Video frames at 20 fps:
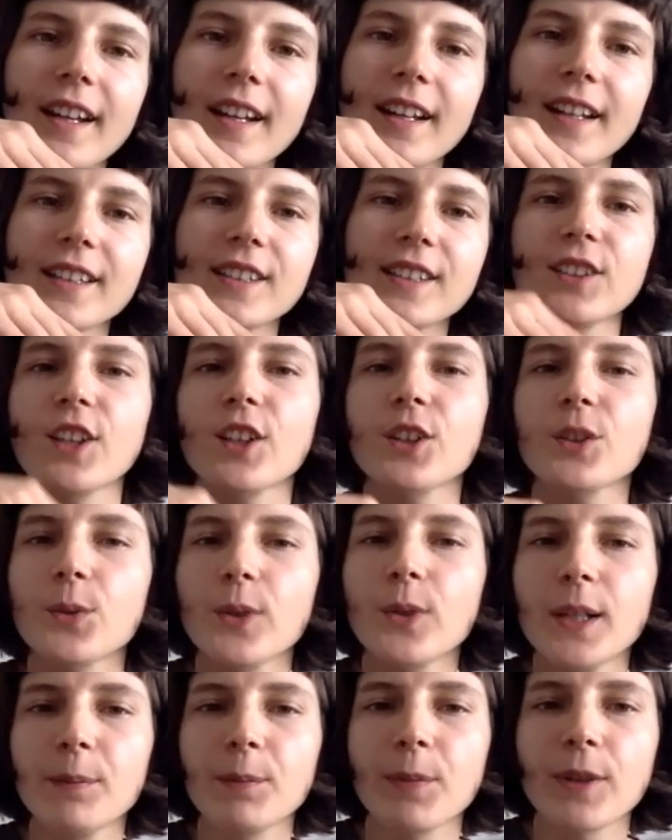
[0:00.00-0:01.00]
it's not
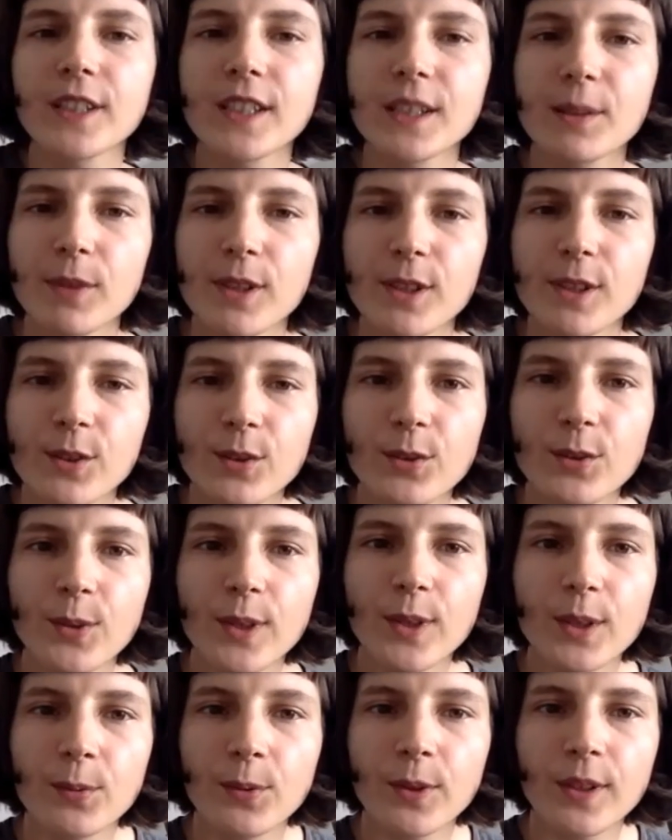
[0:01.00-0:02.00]
really possible to do
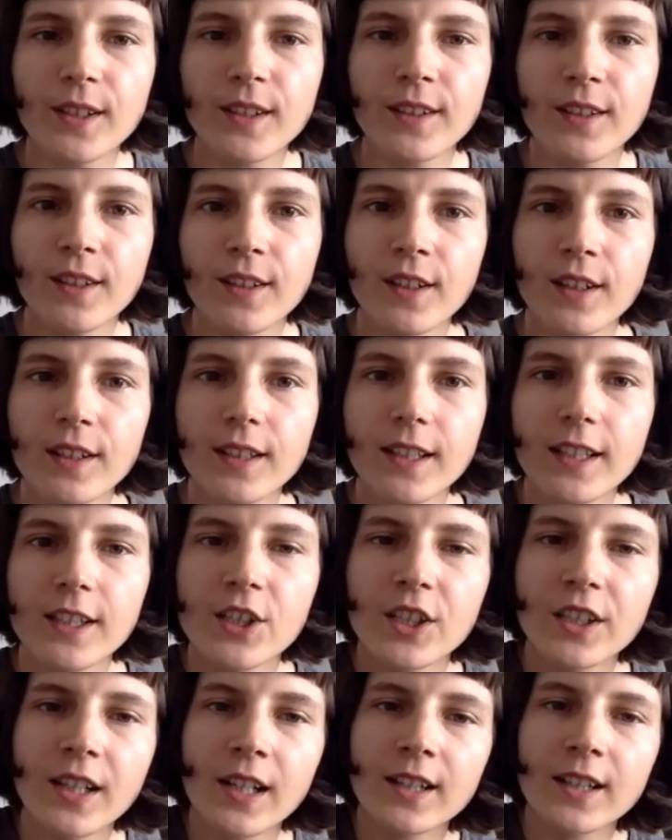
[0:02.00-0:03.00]
it with uh,
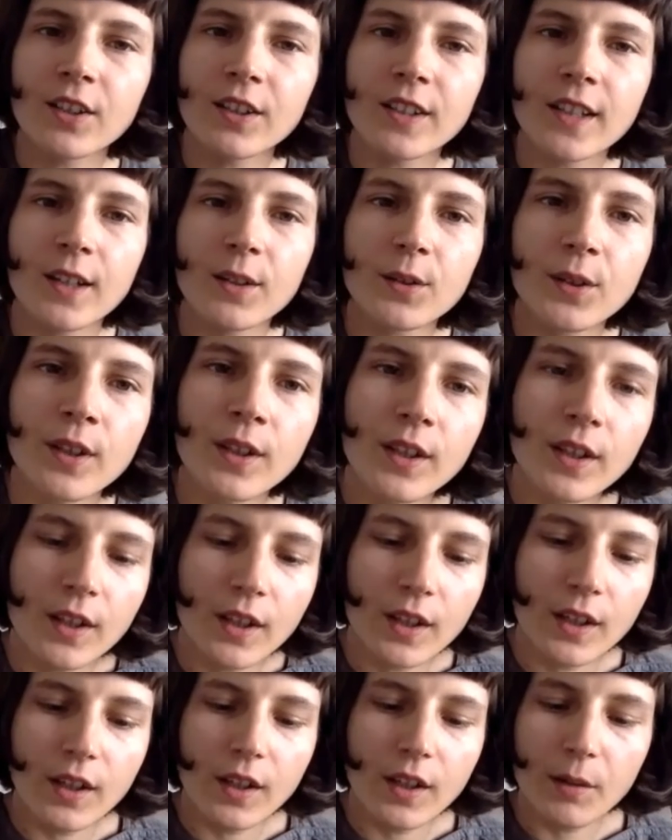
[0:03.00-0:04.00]
digital cutout.
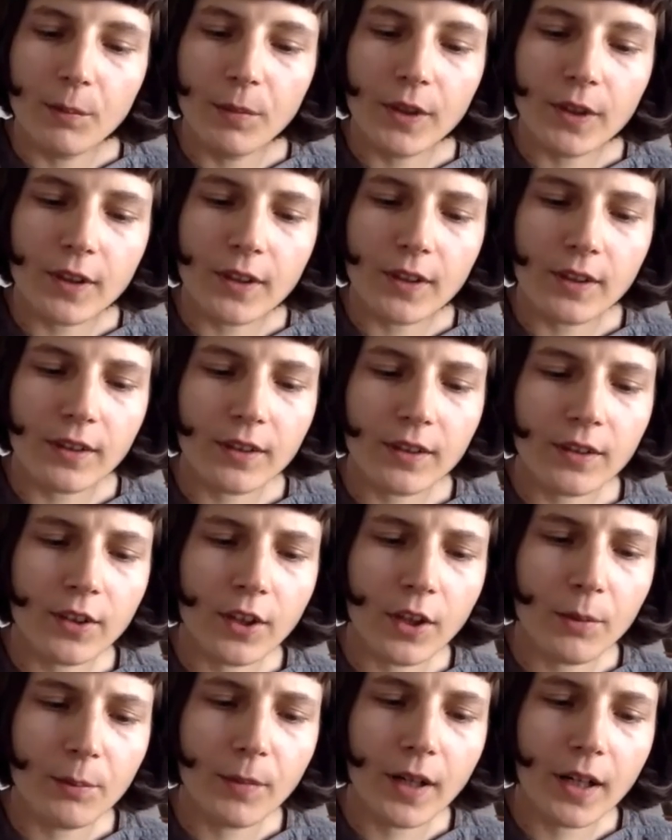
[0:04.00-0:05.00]
But
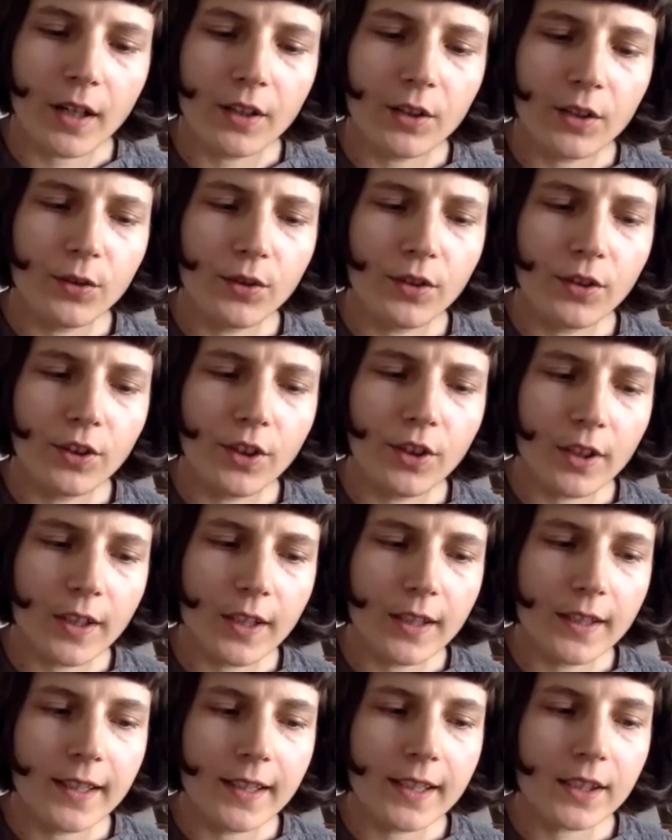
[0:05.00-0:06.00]
some are done
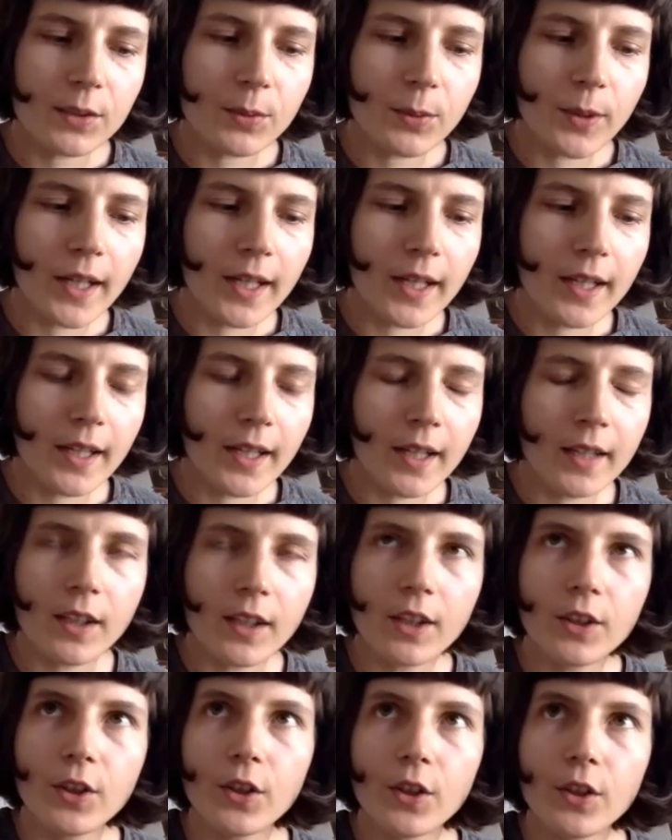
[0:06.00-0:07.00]
in this way, and
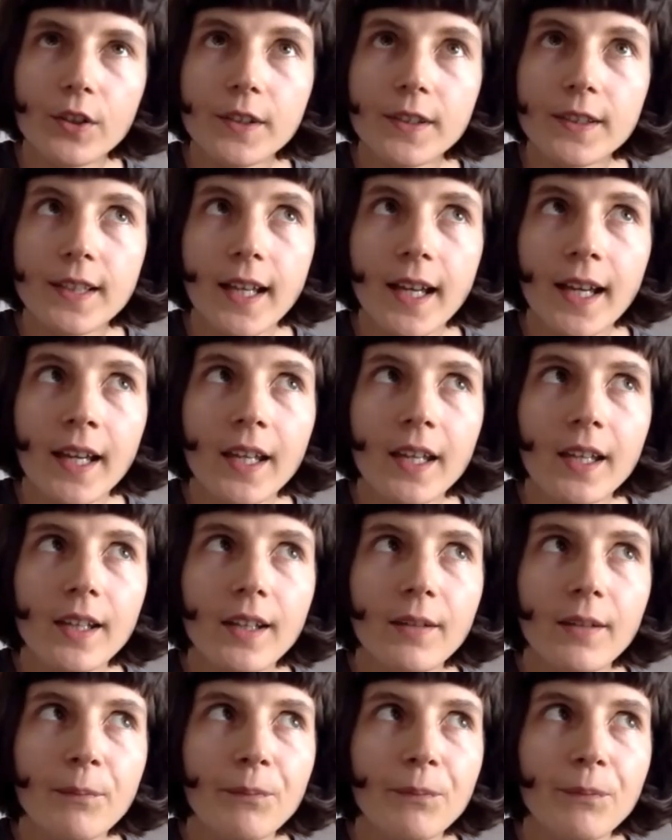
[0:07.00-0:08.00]
others I,
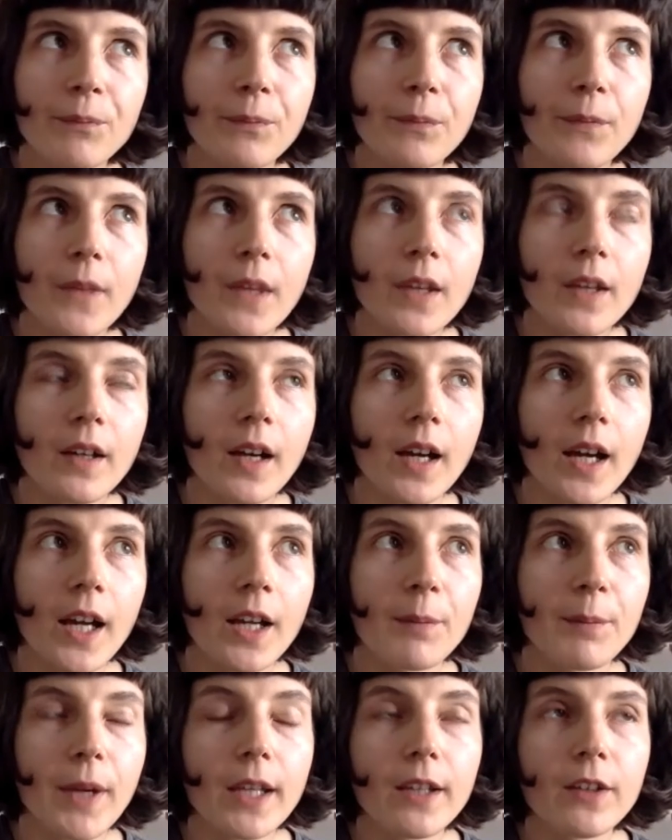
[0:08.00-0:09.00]
um, I
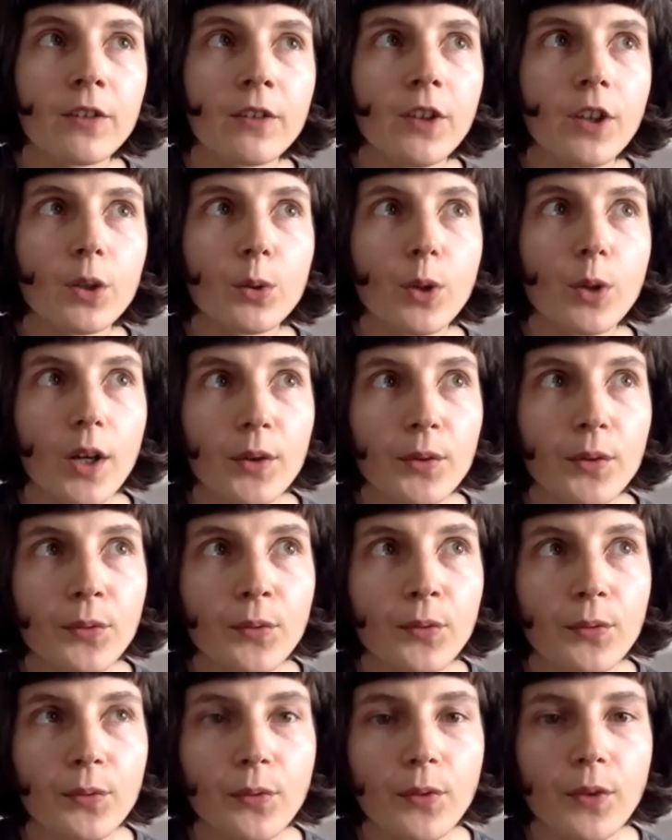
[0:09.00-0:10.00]
made the rough
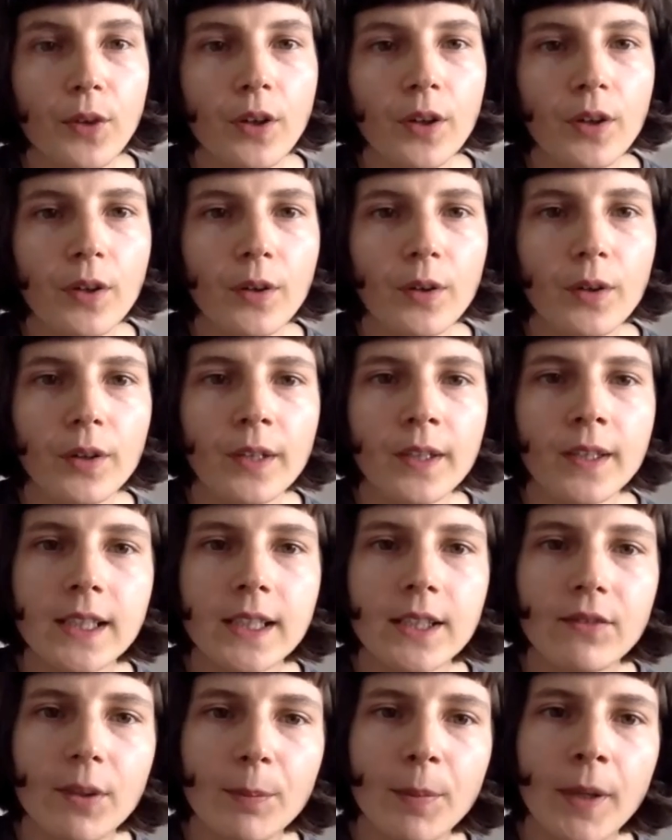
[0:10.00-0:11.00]
uh, in
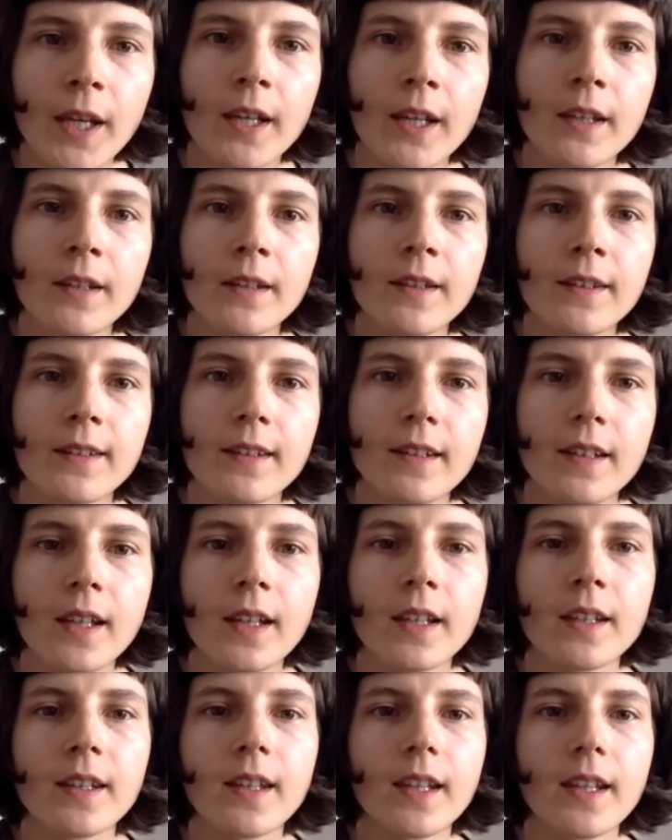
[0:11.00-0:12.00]
T V paint,
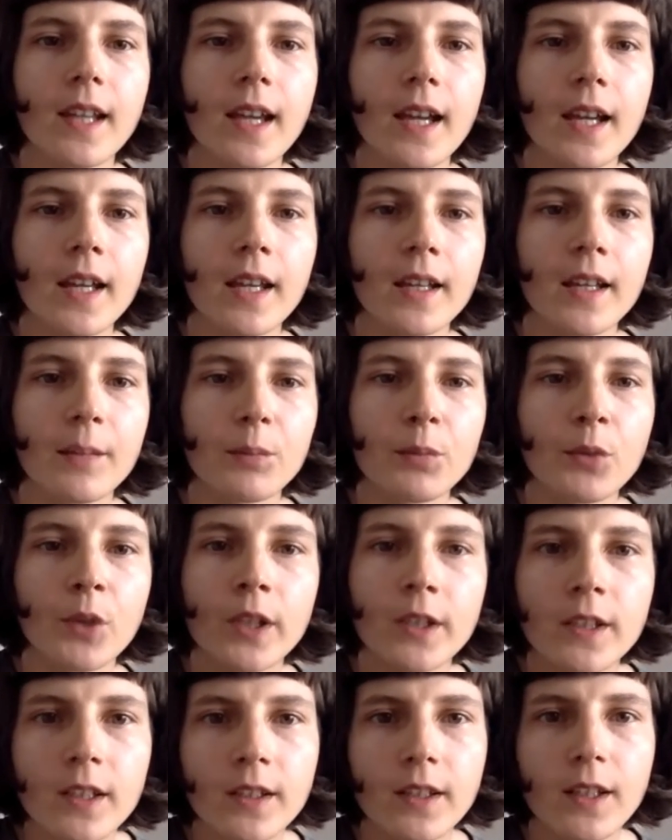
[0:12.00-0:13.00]
and then I
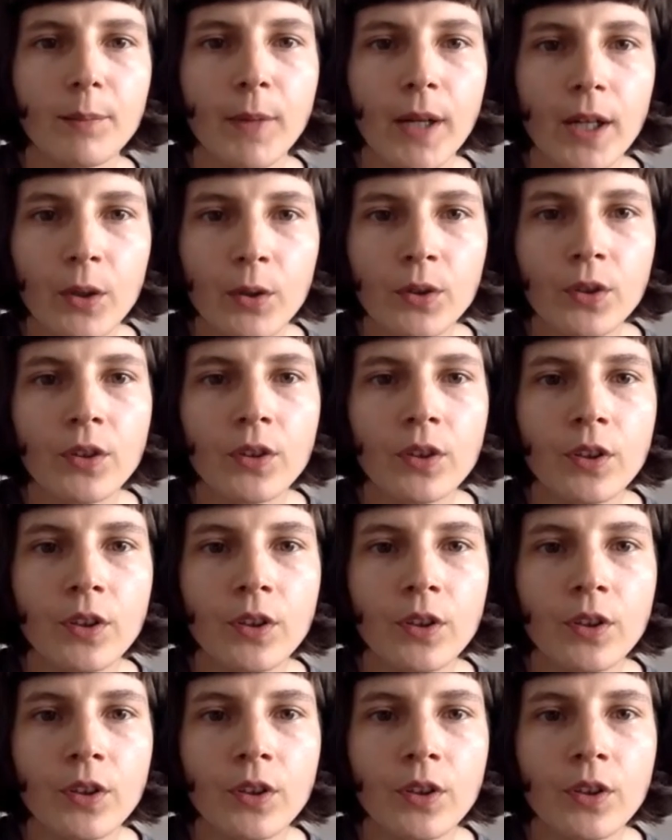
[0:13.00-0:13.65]
printed them out,